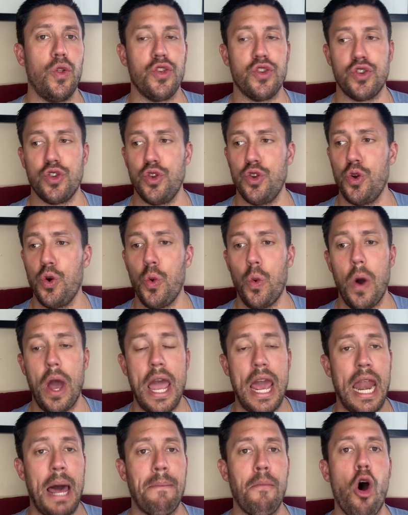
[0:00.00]
there's a new
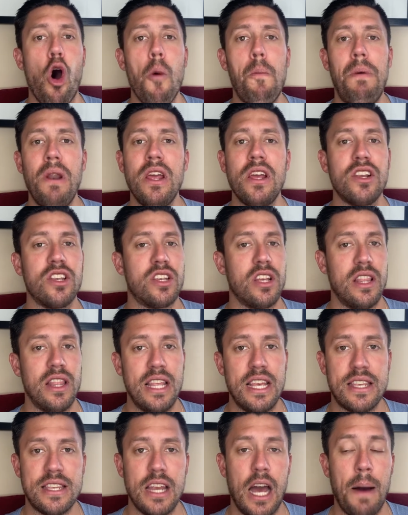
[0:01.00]
way, and I'm open to
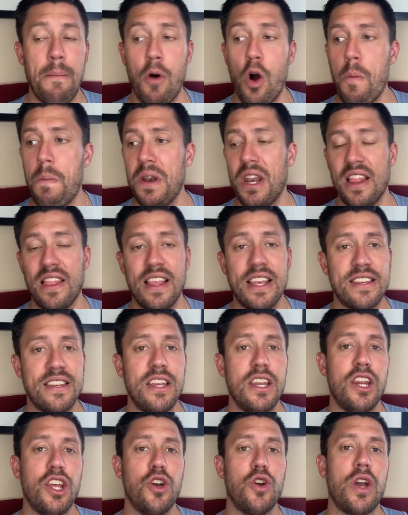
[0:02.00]

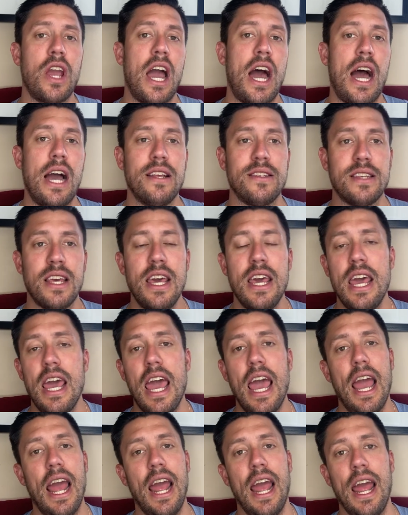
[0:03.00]
listening to you guys
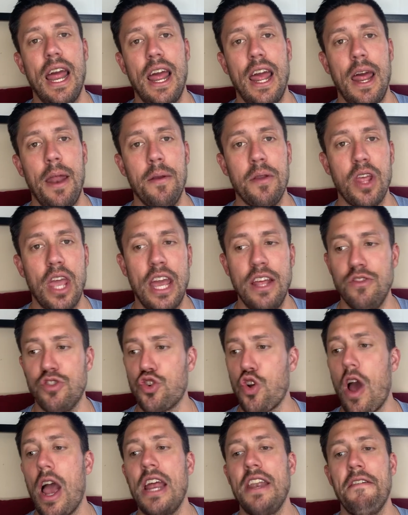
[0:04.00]
and
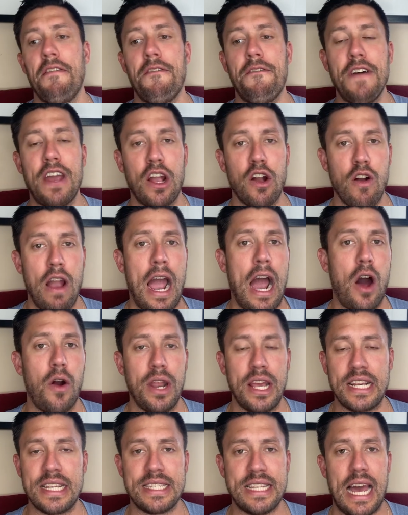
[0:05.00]
trying to figure
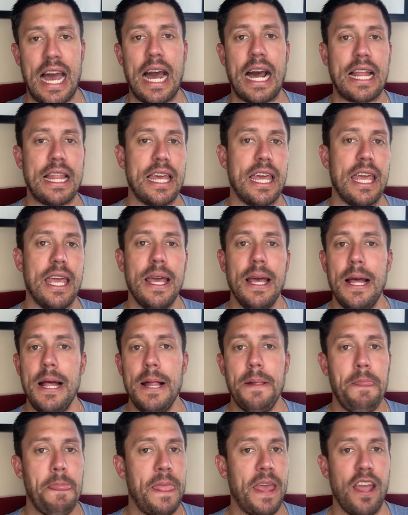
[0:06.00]
out exactly,
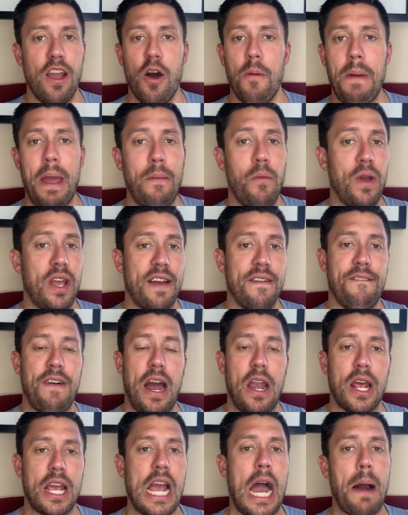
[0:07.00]
maybe we can
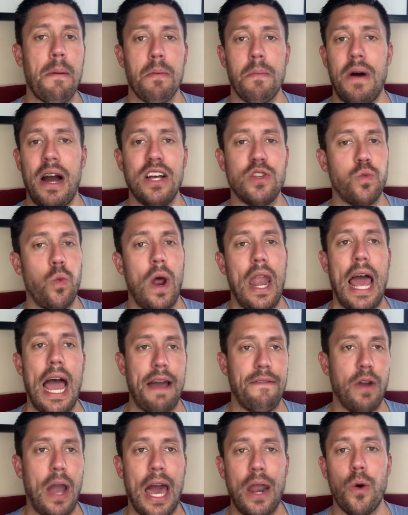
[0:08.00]
find a compromise, what
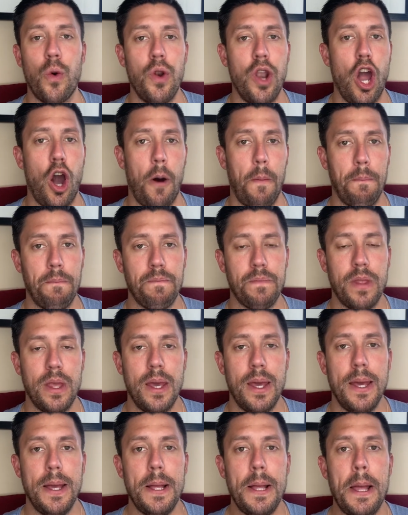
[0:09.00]
have you. I don't know.
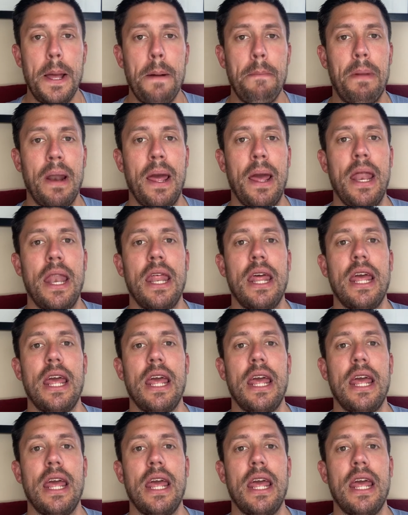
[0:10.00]
But